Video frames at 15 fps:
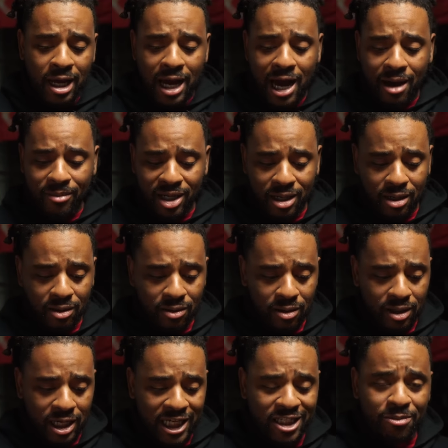I mean,
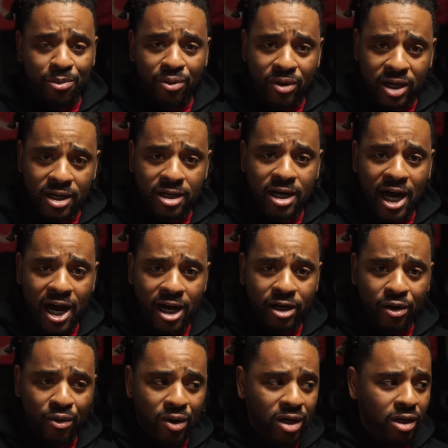it's pretty
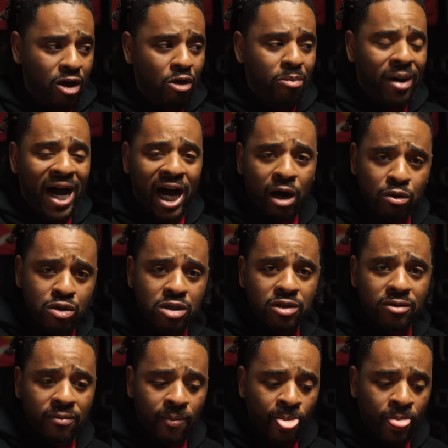concrete. No pouch
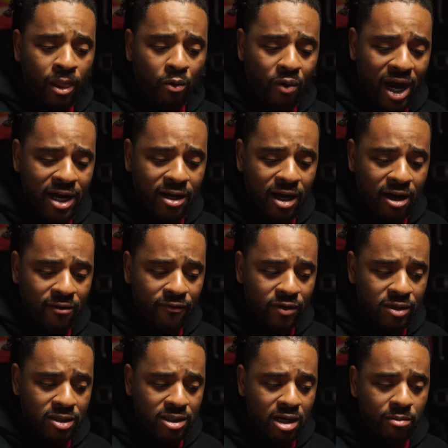right now for
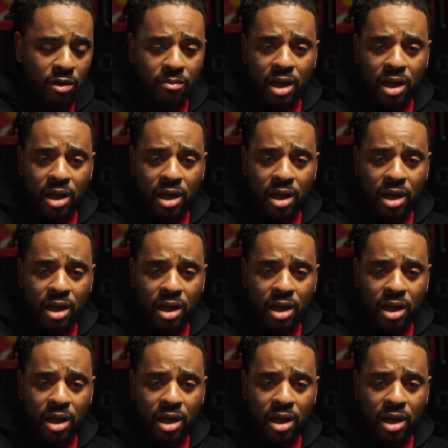the summer.